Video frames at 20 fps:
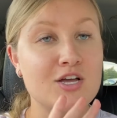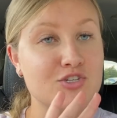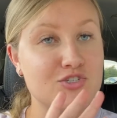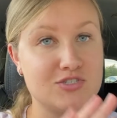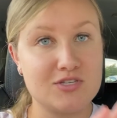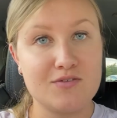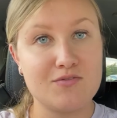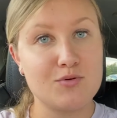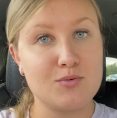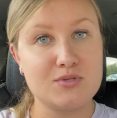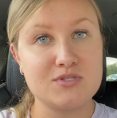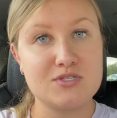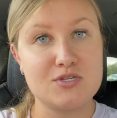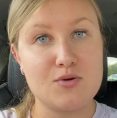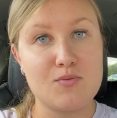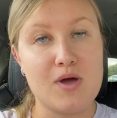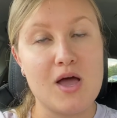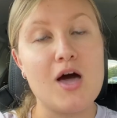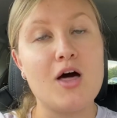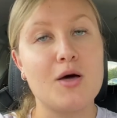every once in a
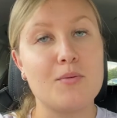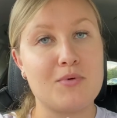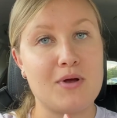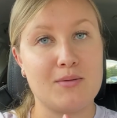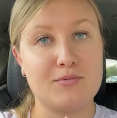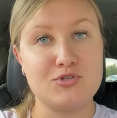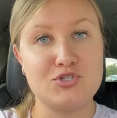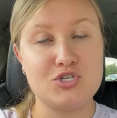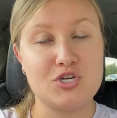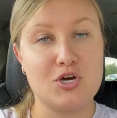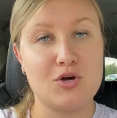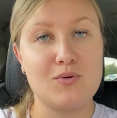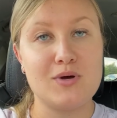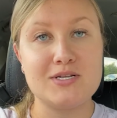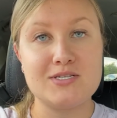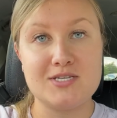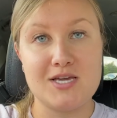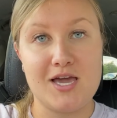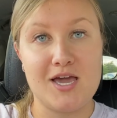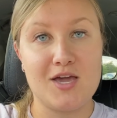while, I'll probably show a
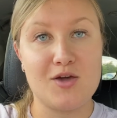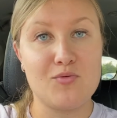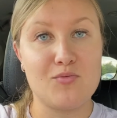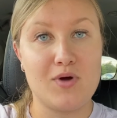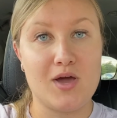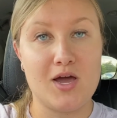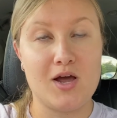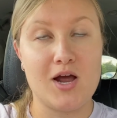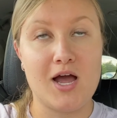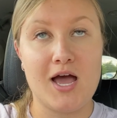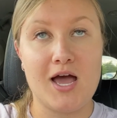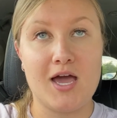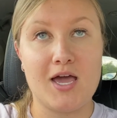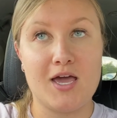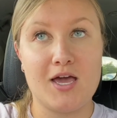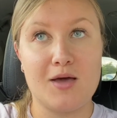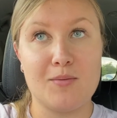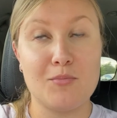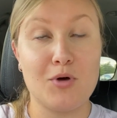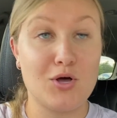day where I
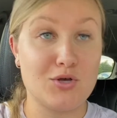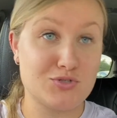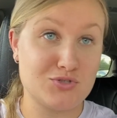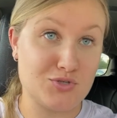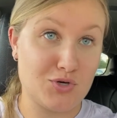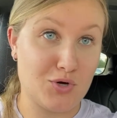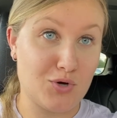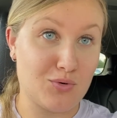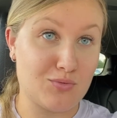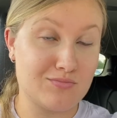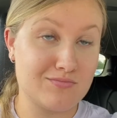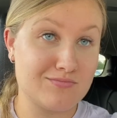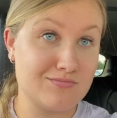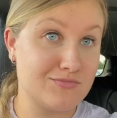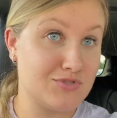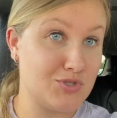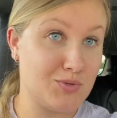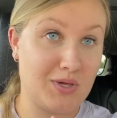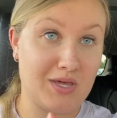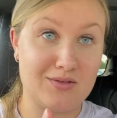am also
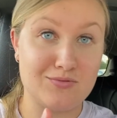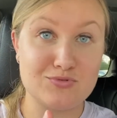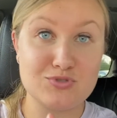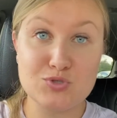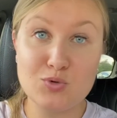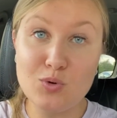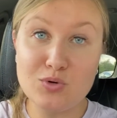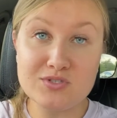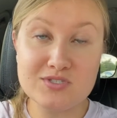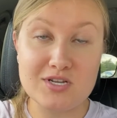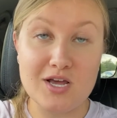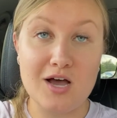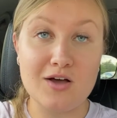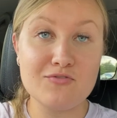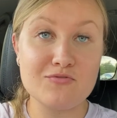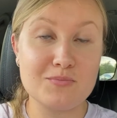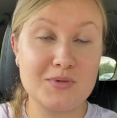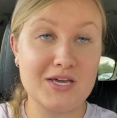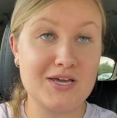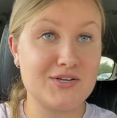doing school stuff
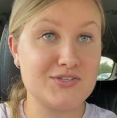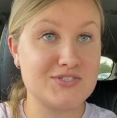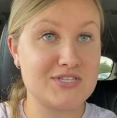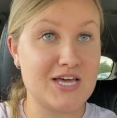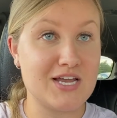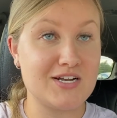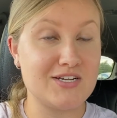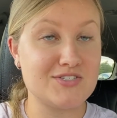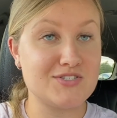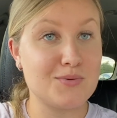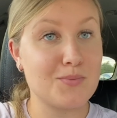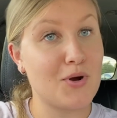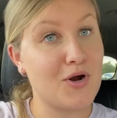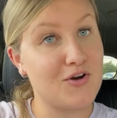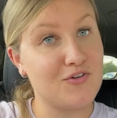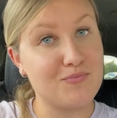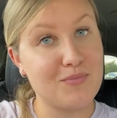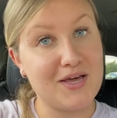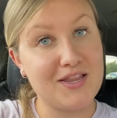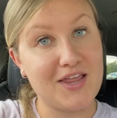because that is a part
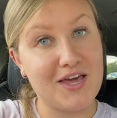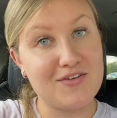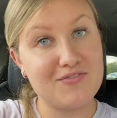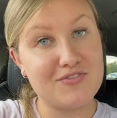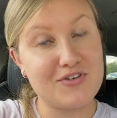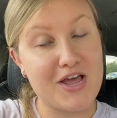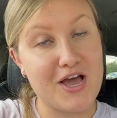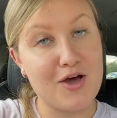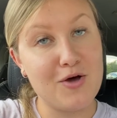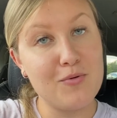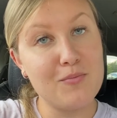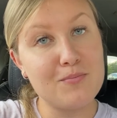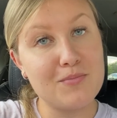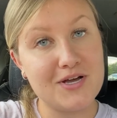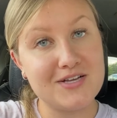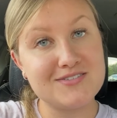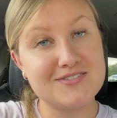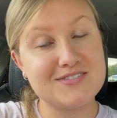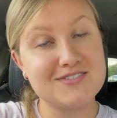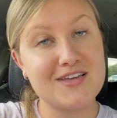of my life now.
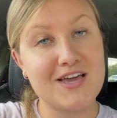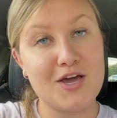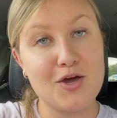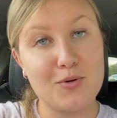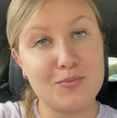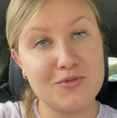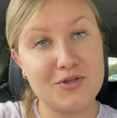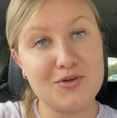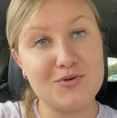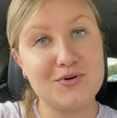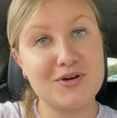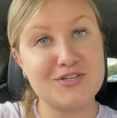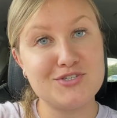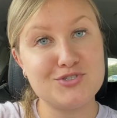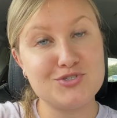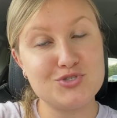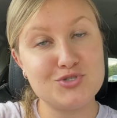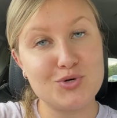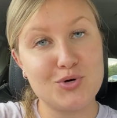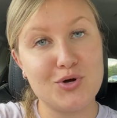But I hope that you guys
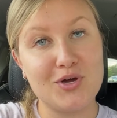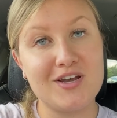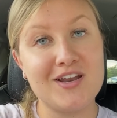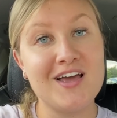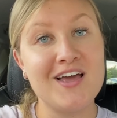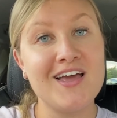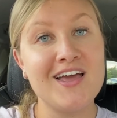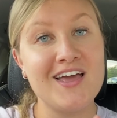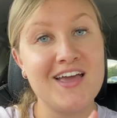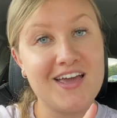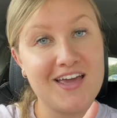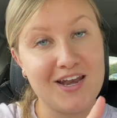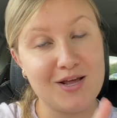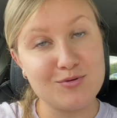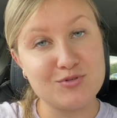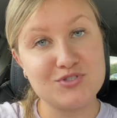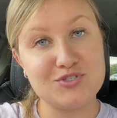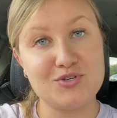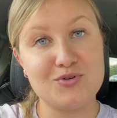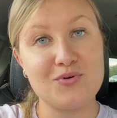enjoyed and I
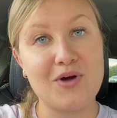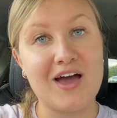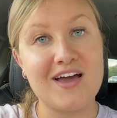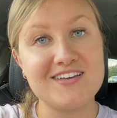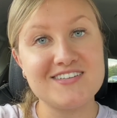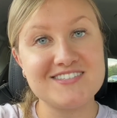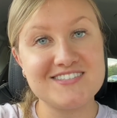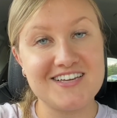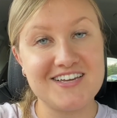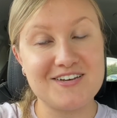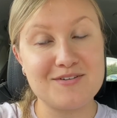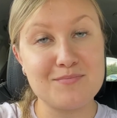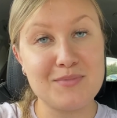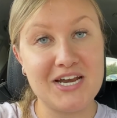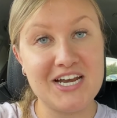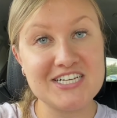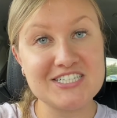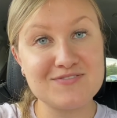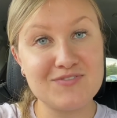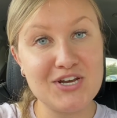will see you guys in my
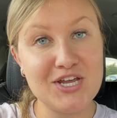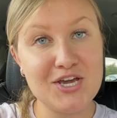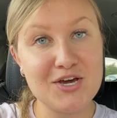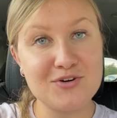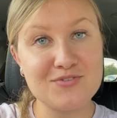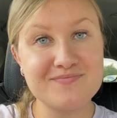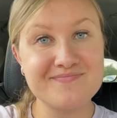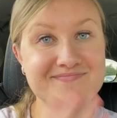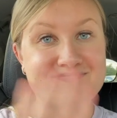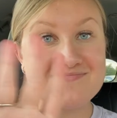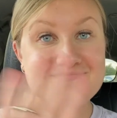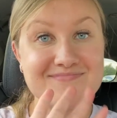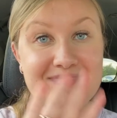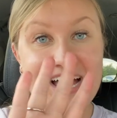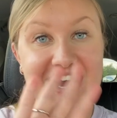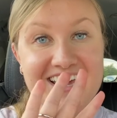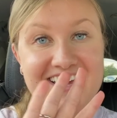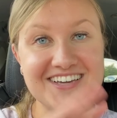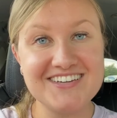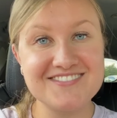next video.
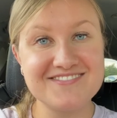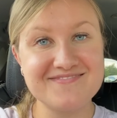Bye!